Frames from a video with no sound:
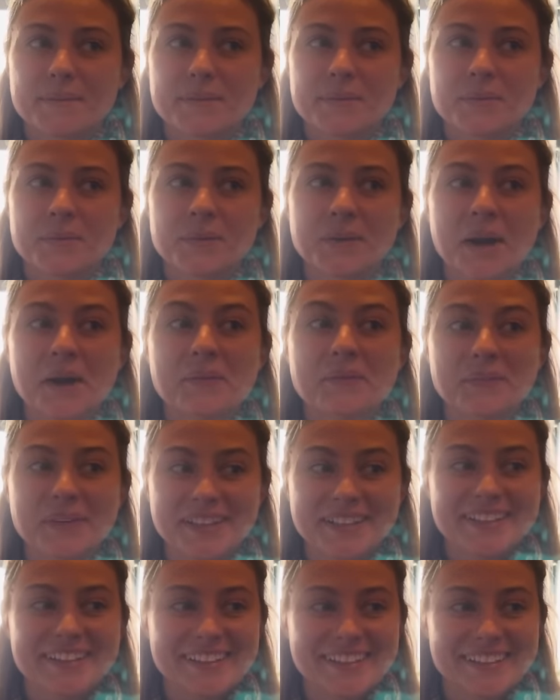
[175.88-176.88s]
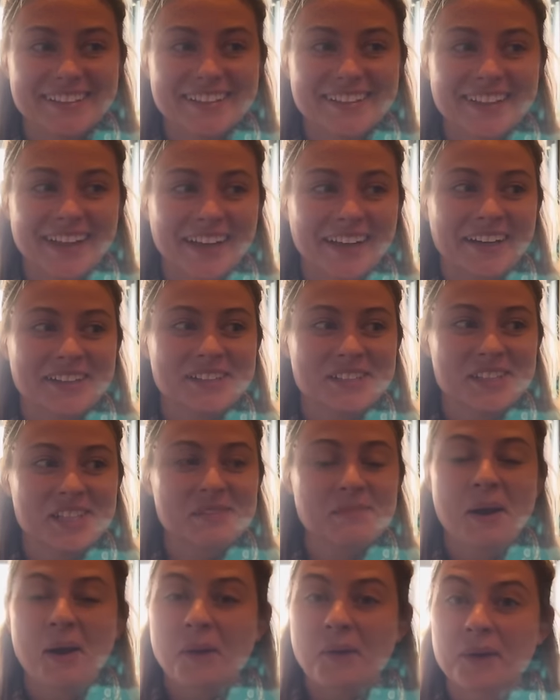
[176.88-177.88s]
when I went, like,
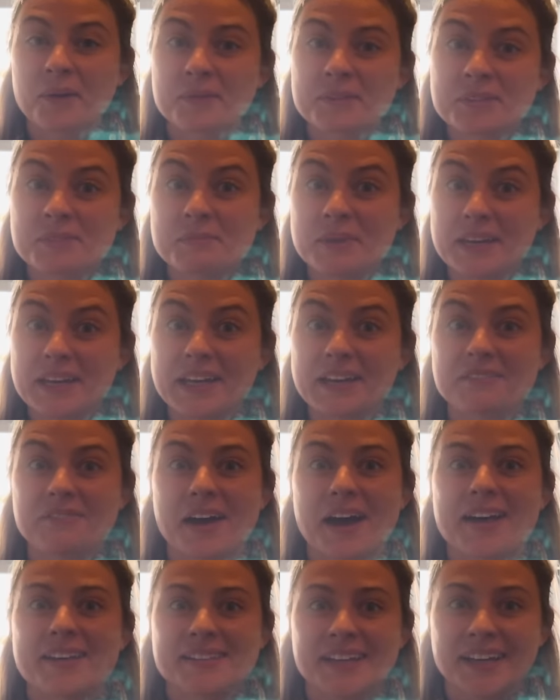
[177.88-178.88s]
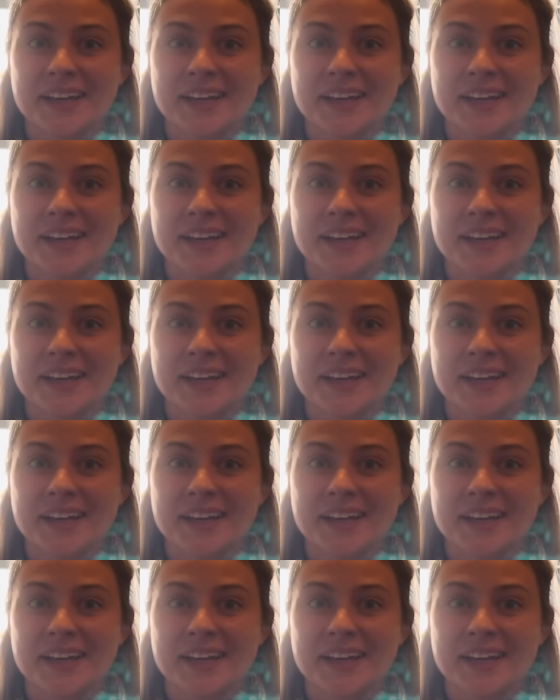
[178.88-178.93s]
my heart was beating fast.